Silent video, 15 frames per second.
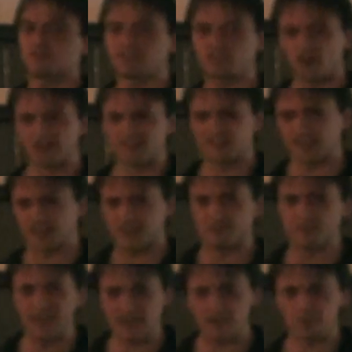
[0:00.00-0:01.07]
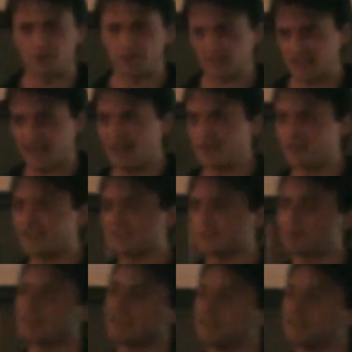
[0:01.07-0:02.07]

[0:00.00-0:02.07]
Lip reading: of start to convey personality is by